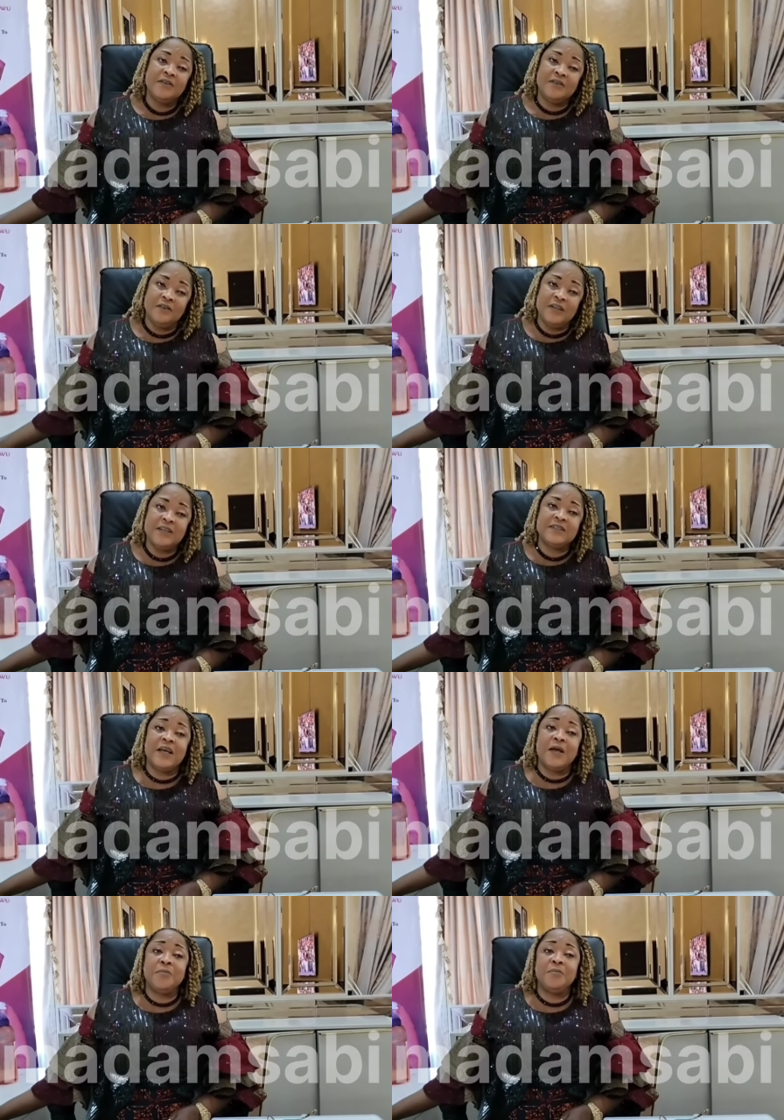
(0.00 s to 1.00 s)
the other
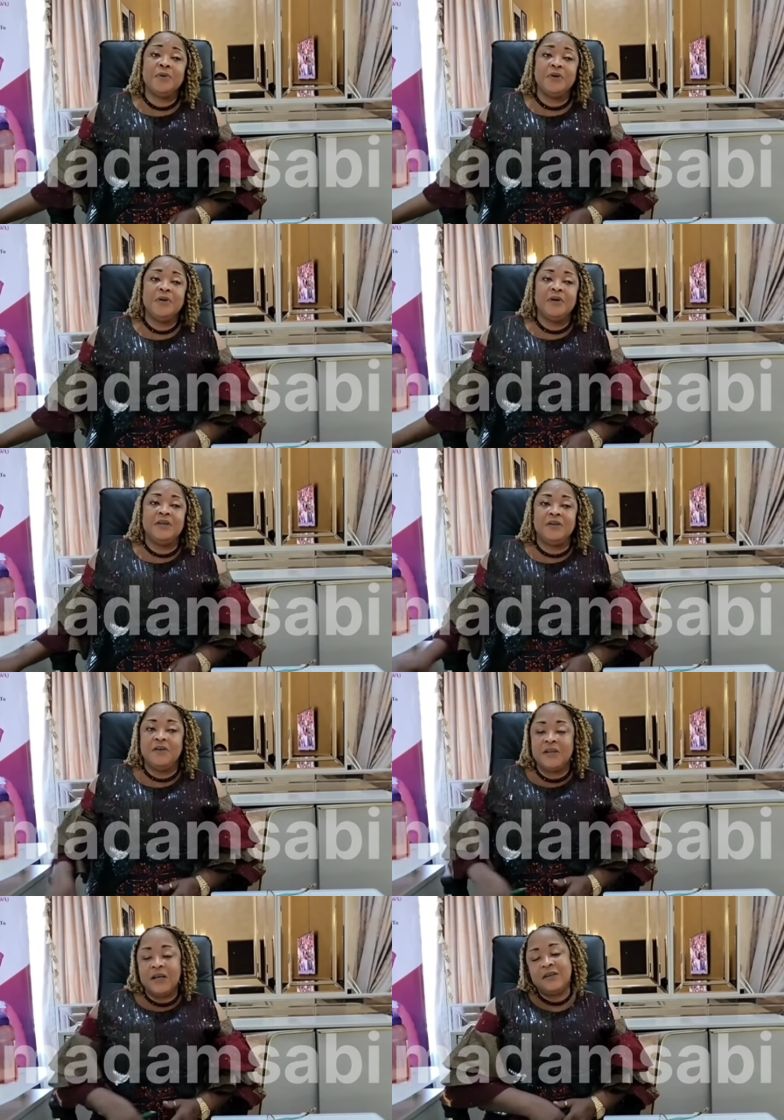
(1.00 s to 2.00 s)
time in
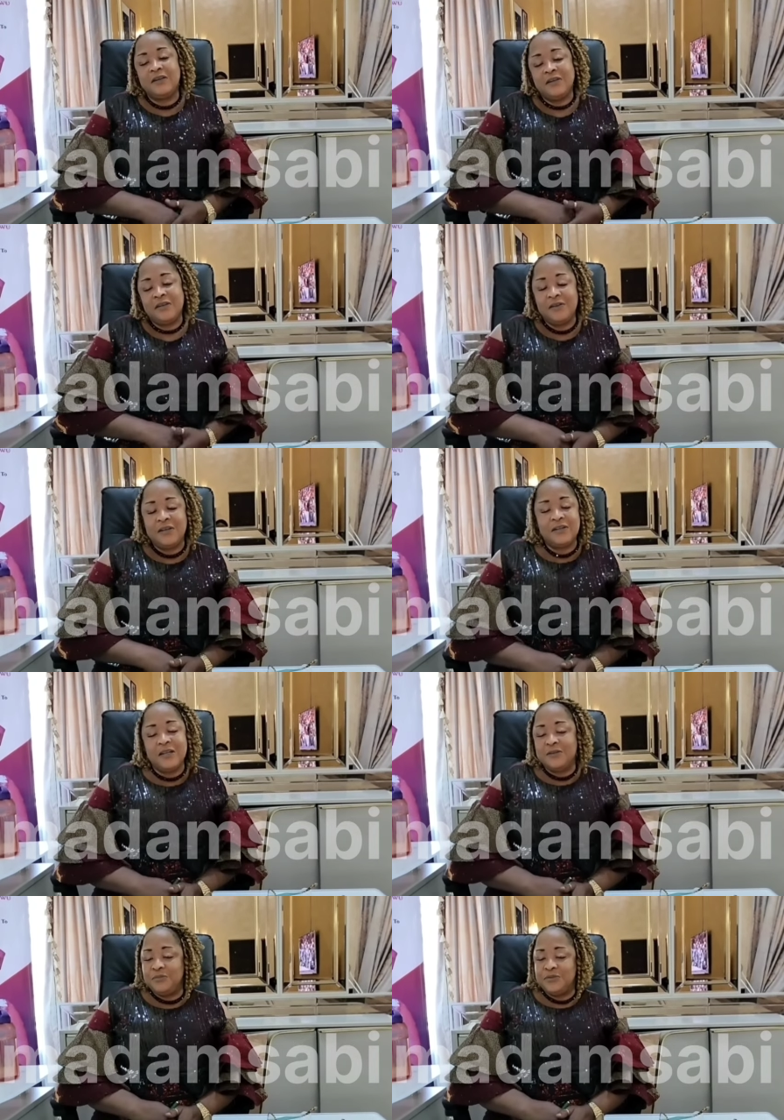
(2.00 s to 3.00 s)
other in the other
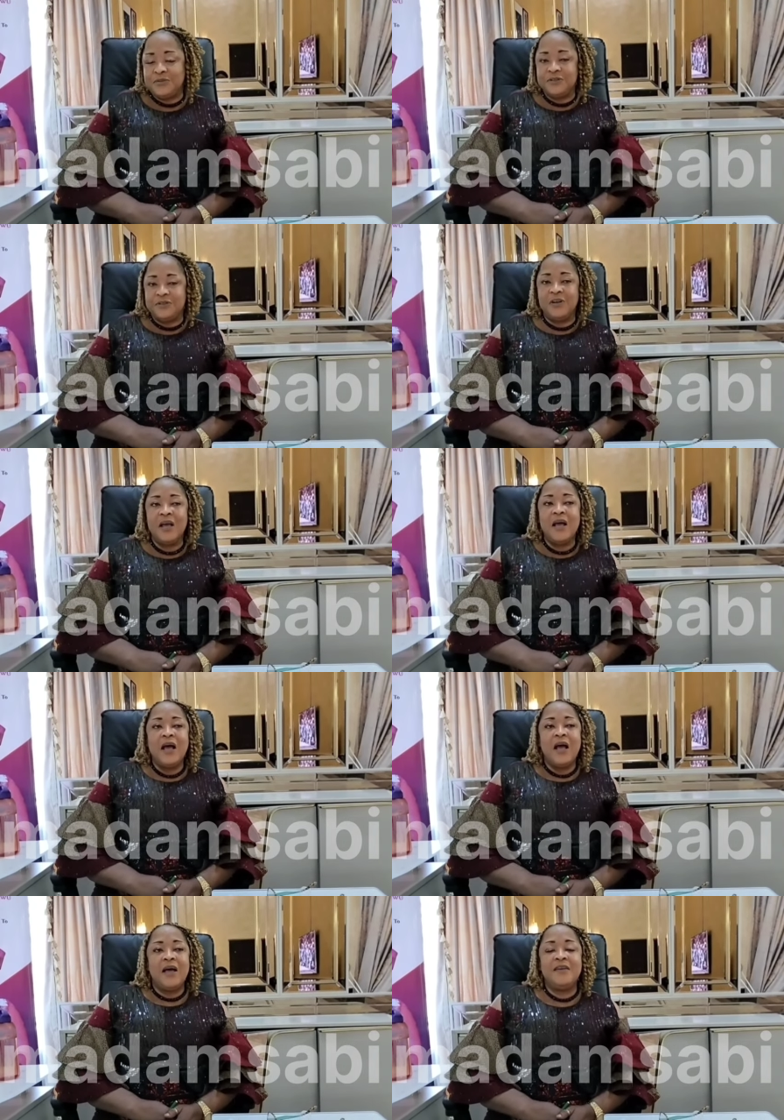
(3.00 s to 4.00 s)
administration
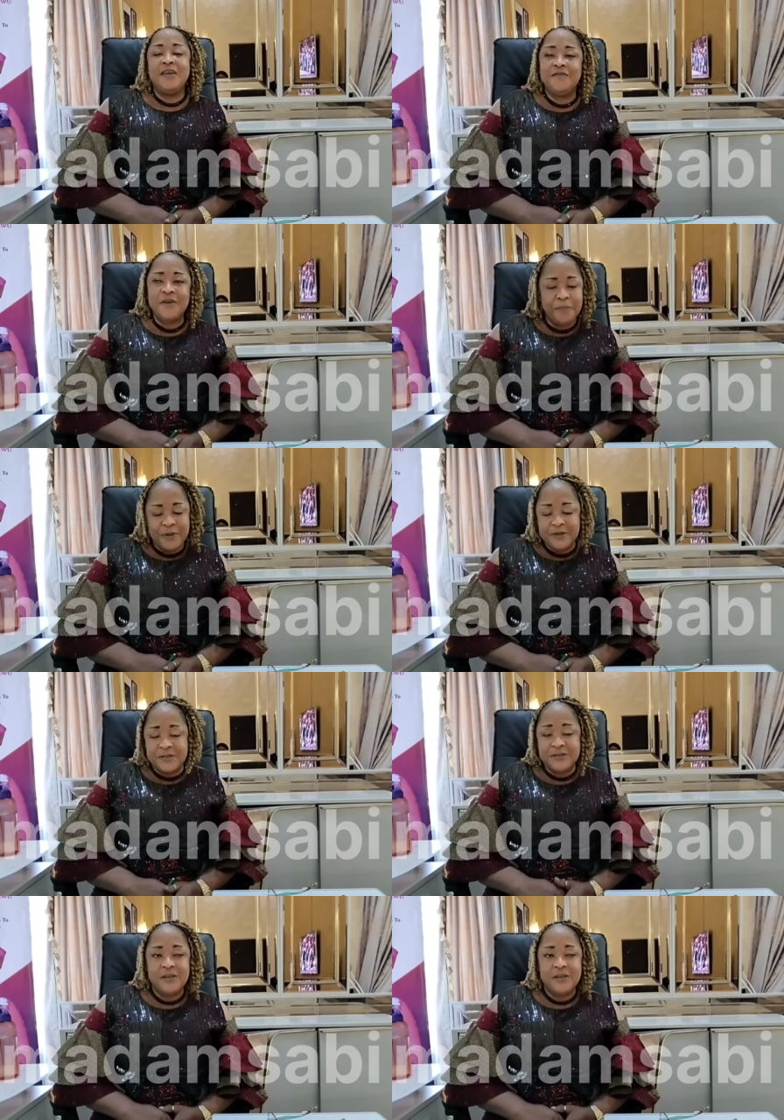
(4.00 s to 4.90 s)
and never paid.